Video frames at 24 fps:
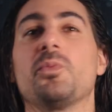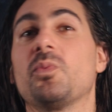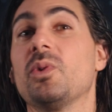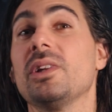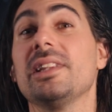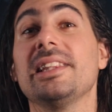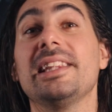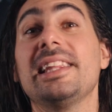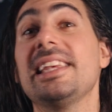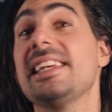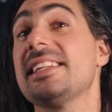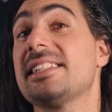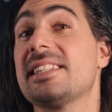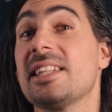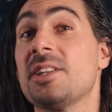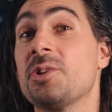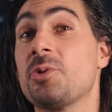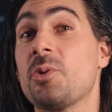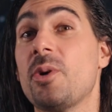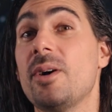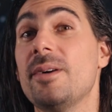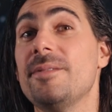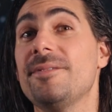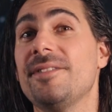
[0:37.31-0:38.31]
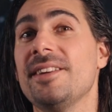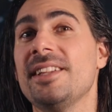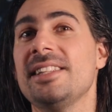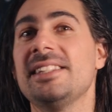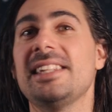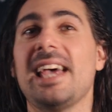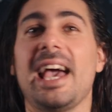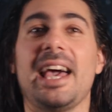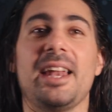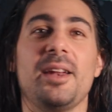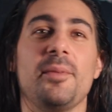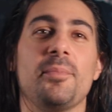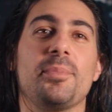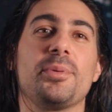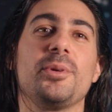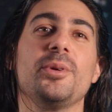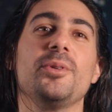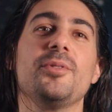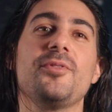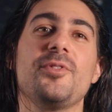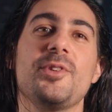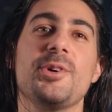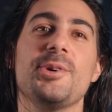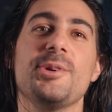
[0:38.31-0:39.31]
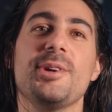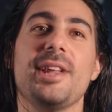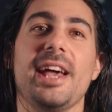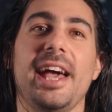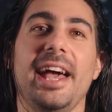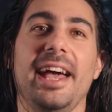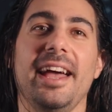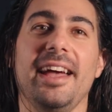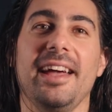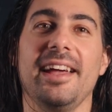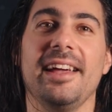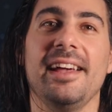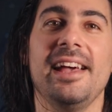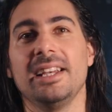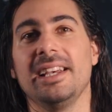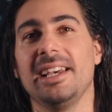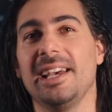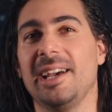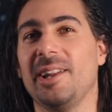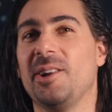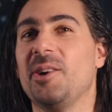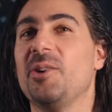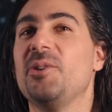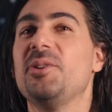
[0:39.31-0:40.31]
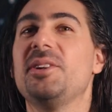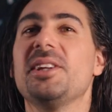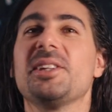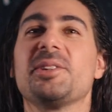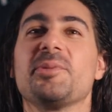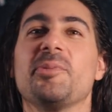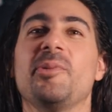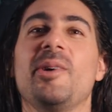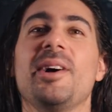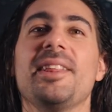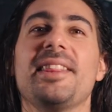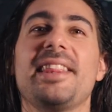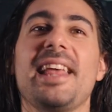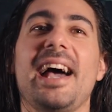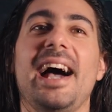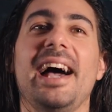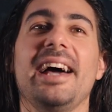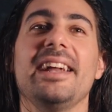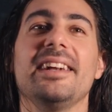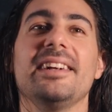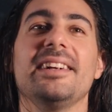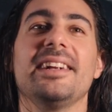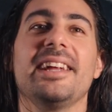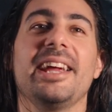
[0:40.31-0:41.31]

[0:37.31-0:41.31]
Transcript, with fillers: release endorphins, and improve your day. And who doesn't want that?